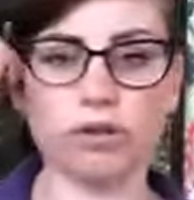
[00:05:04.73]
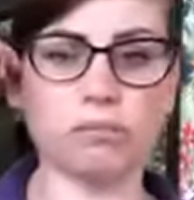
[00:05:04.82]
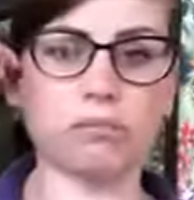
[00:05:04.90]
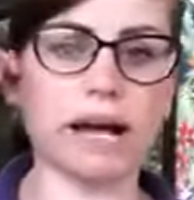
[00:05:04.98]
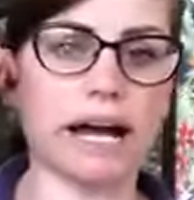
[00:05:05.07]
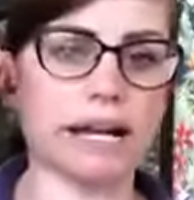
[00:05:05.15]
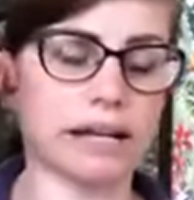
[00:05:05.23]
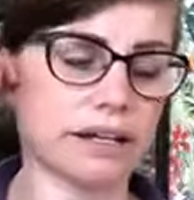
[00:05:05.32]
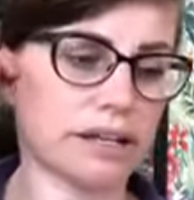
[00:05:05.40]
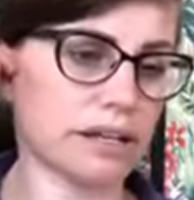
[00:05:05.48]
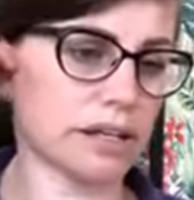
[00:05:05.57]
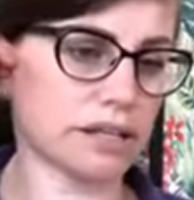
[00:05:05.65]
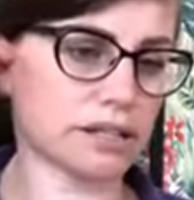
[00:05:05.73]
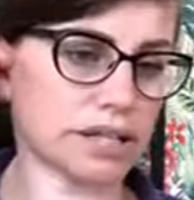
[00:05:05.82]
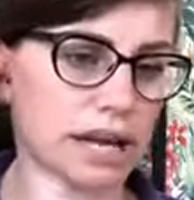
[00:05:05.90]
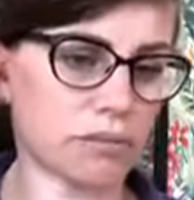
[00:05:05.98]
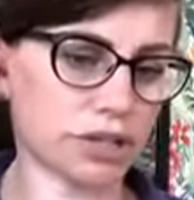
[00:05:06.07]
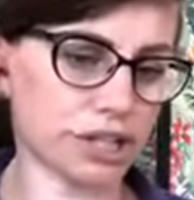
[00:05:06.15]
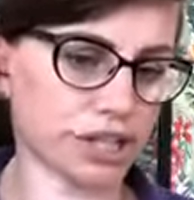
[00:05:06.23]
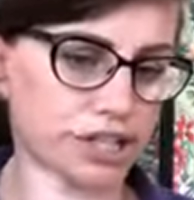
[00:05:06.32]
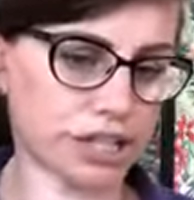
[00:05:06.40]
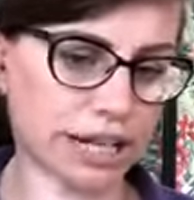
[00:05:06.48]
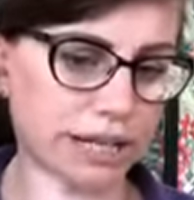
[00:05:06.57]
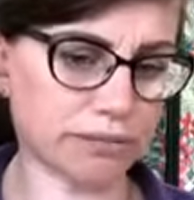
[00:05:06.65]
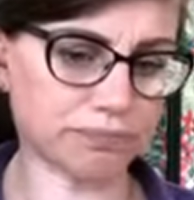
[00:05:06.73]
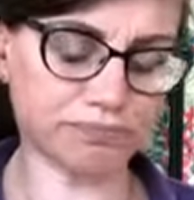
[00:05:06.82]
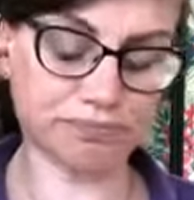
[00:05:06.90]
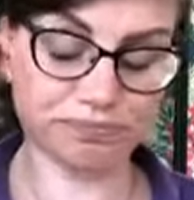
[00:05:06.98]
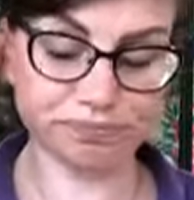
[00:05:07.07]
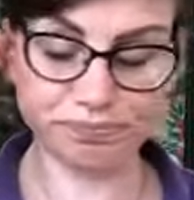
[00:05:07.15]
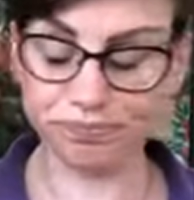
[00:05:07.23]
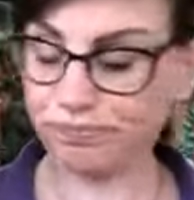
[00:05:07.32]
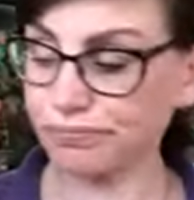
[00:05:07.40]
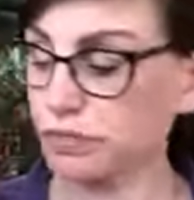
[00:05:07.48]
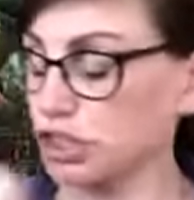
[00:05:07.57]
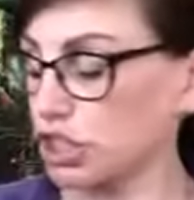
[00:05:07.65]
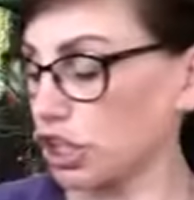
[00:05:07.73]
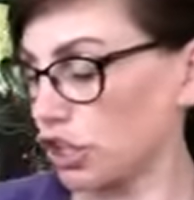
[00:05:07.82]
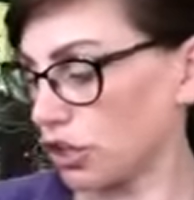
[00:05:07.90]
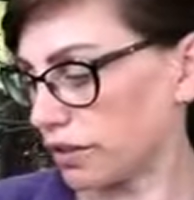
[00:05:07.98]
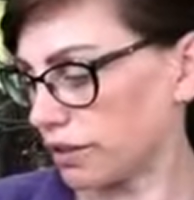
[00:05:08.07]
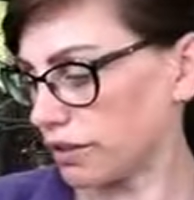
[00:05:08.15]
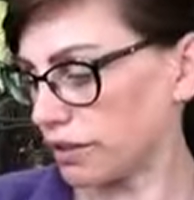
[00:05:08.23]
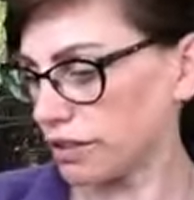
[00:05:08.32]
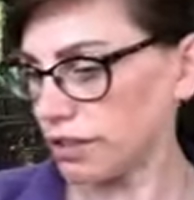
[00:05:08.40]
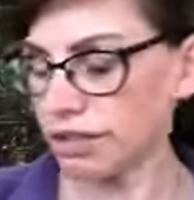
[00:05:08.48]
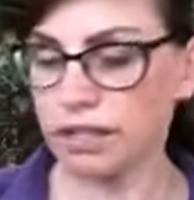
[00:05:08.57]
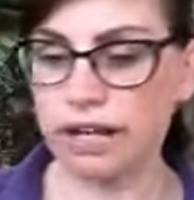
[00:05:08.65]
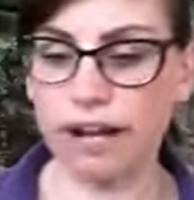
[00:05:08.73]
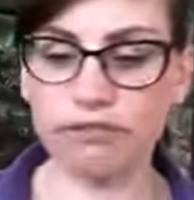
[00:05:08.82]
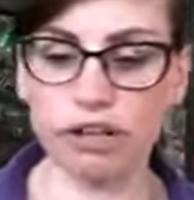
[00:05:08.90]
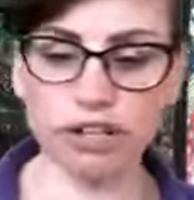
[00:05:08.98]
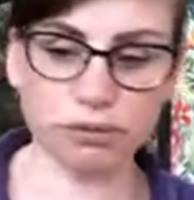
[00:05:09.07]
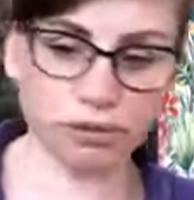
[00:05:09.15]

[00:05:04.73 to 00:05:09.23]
back to that worksheet. So, I've got you a